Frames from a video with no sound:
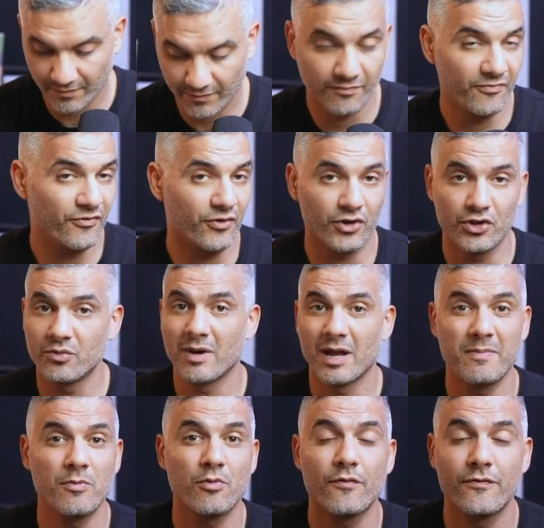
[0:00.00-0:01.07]
For you, it might be
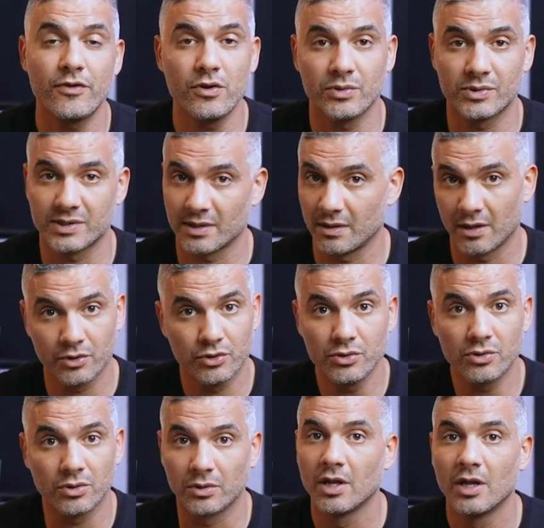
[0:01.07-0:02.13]
reviews on
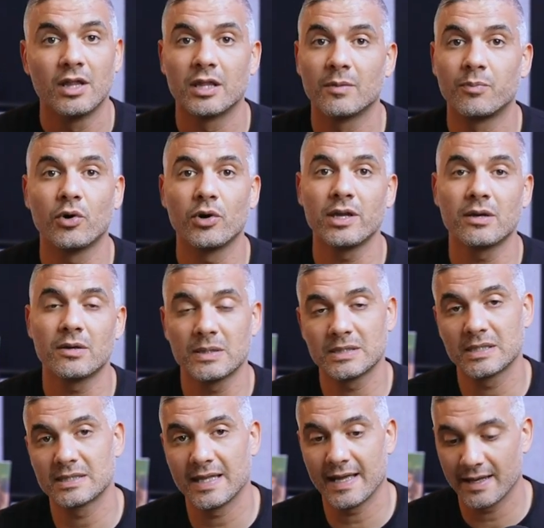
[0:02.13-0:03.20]
Google. The point here
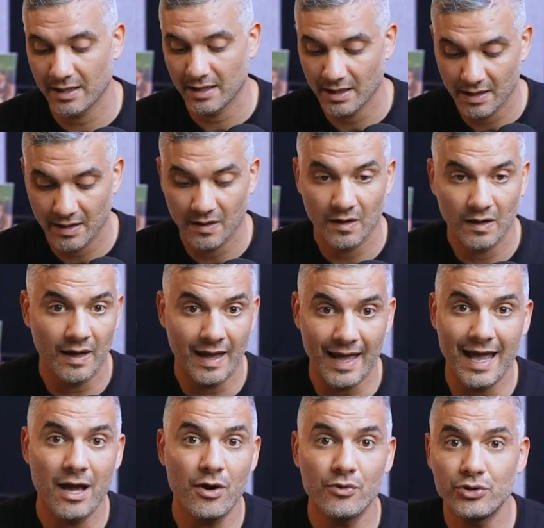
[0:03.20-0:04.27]
is that
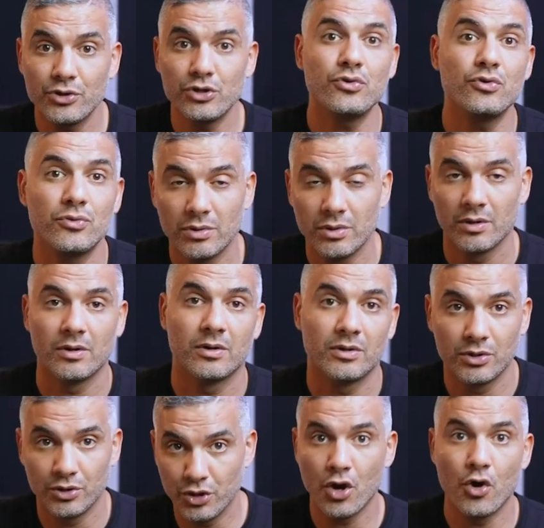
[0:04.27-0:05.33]
how do you
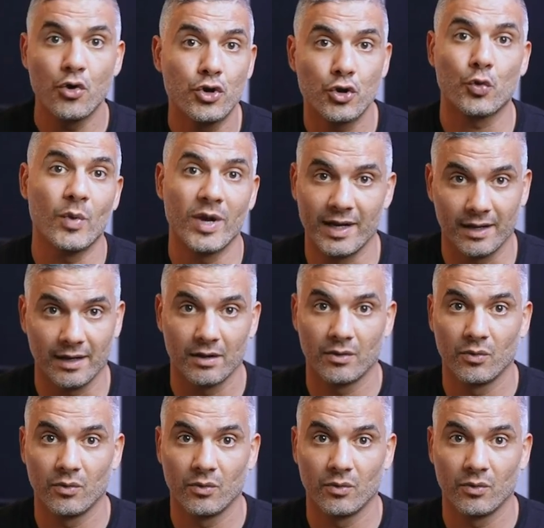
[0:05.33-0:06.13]
know you're winning?